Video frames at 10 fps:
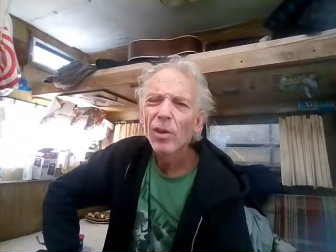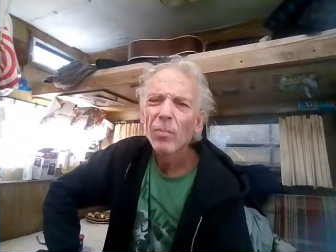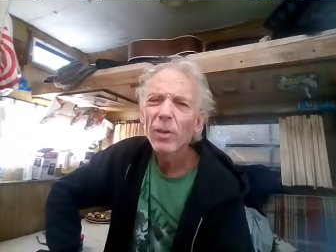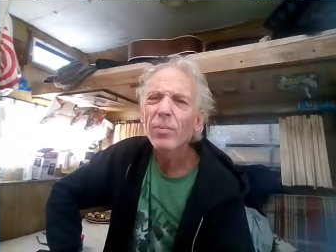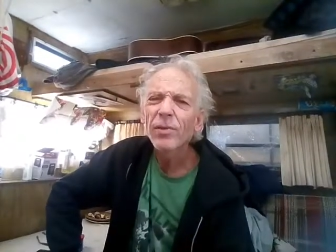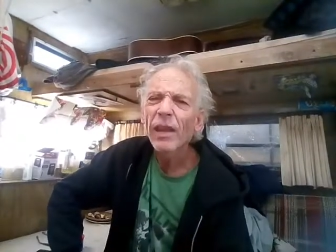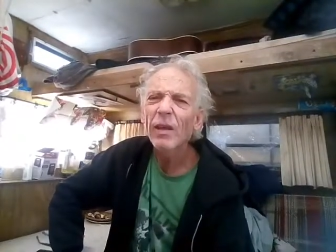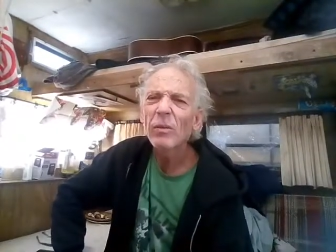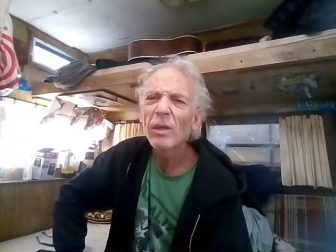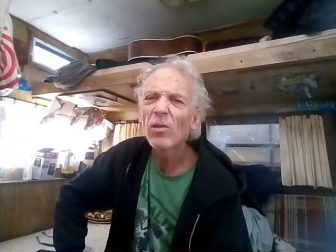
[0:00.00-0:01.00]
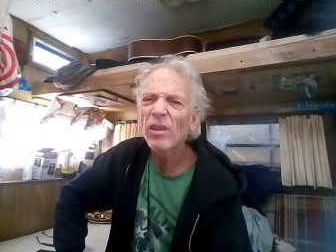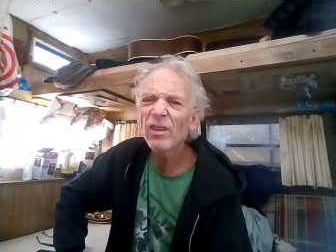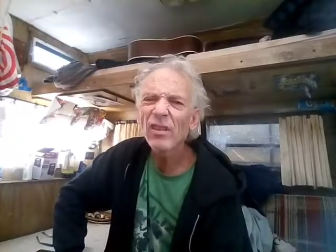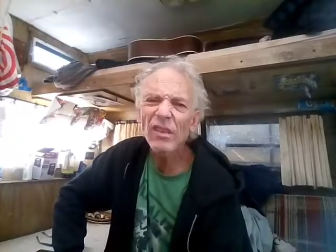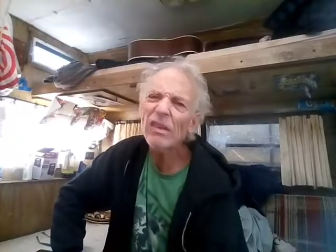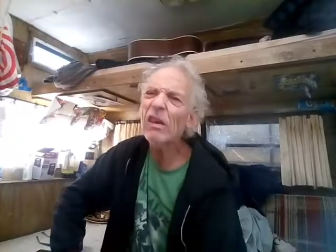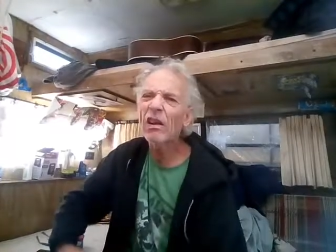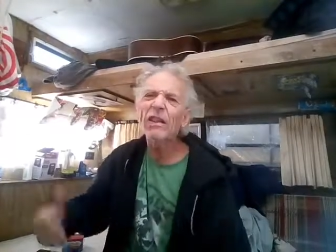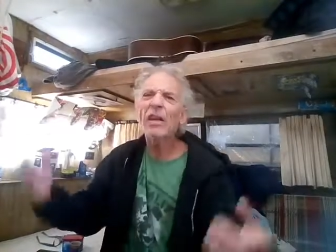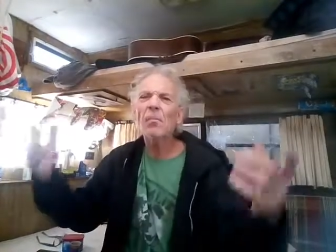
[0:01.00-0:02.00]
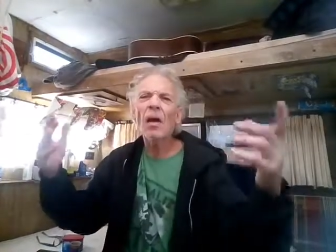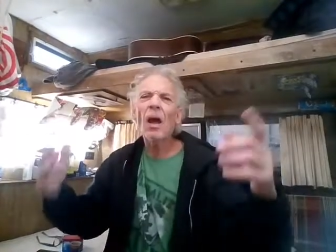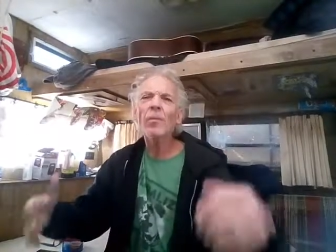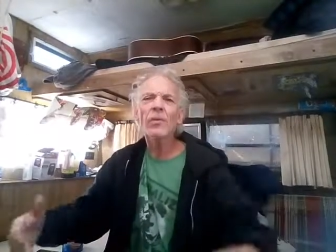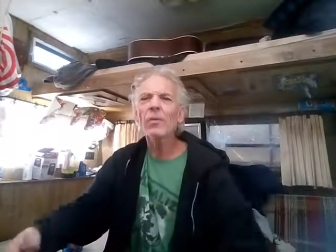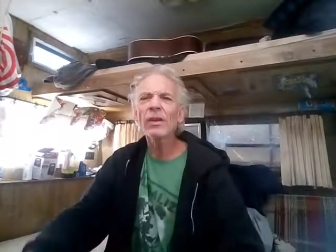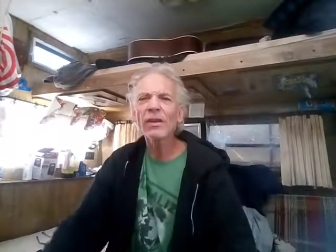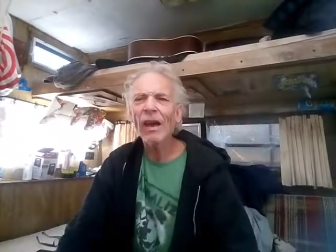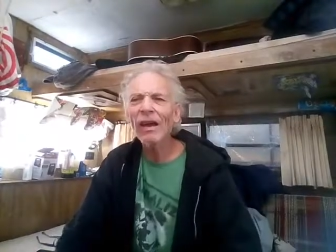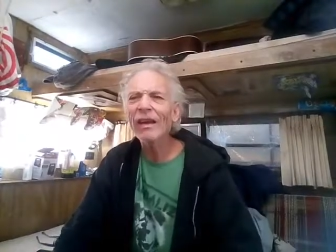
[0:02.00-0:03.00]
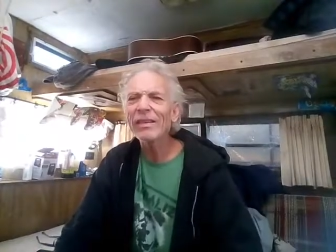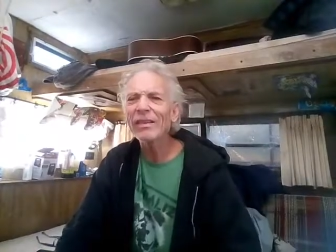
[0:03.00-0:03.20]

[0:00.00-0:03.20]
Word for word: People say to me, What do you do all day, Pops? You're retired.